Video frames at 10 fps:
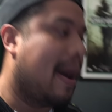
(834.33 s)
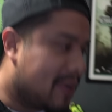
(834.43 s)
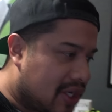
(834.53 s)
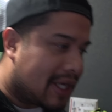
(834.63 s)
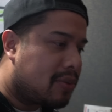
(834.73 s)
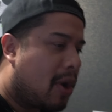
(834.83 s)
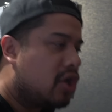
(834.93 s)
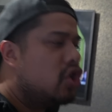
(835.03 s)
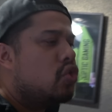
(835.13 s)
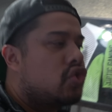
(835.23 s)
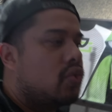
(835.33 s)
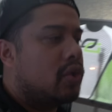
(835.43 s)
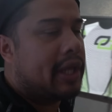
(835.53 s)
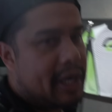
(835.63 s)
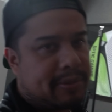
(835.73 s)
I'm gonna see you guys tomorrow as
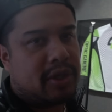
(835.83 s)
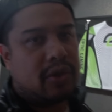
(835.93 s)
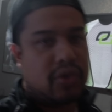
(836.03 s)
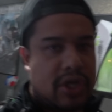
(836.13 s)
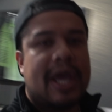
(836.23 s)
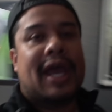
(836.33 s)
usual, and as per usual,